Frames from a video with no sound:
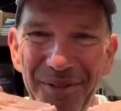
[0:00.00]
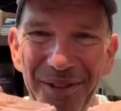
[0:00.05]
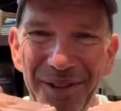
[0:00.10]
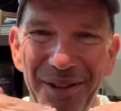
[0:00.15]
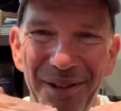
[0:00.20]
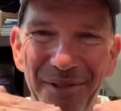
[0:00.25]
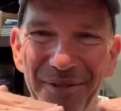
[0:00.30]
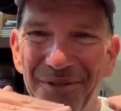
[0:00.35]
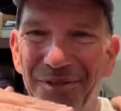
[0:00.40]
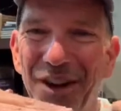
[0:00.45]

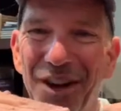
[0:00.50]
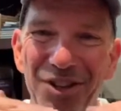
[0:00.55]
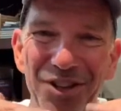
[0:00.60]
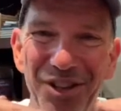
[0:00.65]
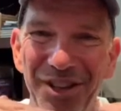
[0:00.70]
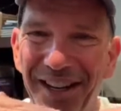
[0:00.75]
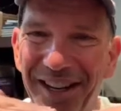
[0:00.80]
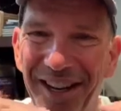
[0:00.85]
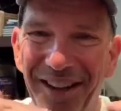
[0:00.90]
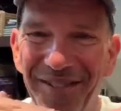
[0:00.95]

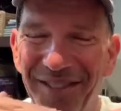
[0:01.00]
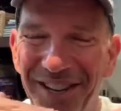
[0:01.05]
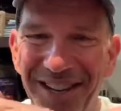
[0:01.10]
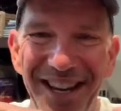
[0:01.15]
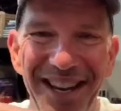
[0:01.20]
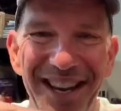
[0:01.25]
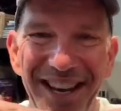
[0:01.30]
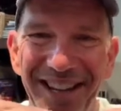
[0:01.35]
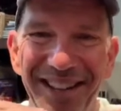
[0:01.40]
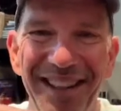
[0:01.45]
functioning of the
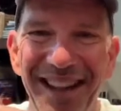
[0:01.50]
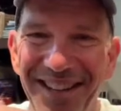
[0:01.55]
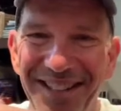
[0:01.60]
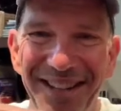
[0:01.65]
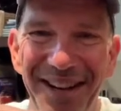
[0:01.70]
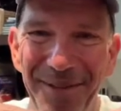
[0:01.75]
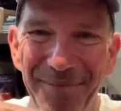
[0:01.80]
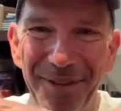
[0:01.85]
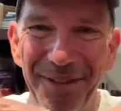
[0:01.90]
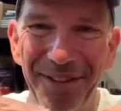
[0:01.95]
knee and that
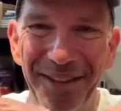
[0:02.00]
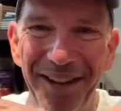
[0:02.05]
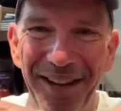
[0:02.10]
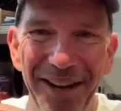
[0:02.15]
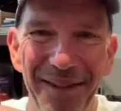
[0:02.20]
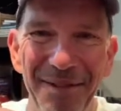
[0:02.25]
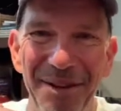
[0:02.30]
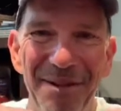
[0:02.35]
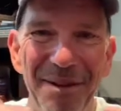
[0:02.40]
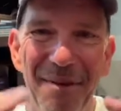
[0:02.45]
type of thing.
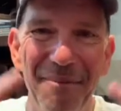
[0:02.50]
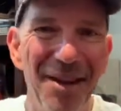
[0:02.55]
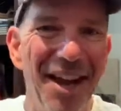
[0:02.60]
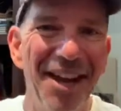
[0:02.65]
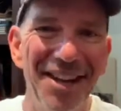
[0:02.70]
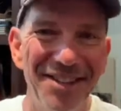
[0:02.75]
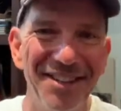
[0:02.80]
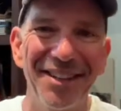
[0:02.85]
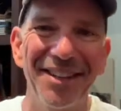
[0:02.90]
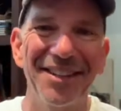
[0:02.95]
I mean,
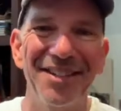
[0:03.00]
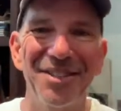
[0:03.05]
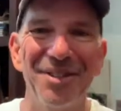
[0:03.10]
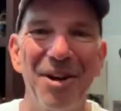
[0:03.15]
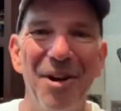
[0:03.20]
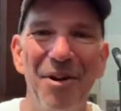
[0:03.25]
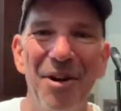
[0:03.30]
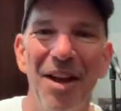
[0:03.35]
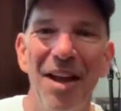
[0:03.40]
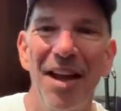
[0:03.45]
amazing.
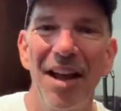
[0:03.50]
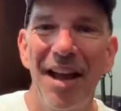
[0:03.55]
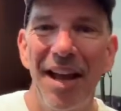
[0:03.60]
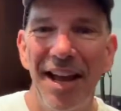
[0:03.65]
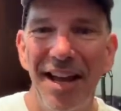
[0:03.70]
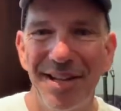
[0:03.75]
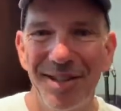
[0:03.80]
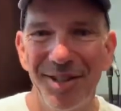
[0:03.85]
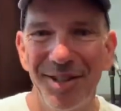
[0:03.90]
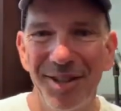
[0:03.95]
So
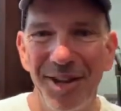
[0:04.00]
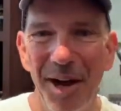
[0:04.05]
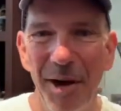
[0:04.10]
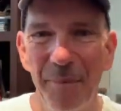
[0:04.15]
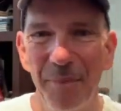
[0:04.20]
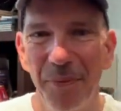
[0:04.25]
it's and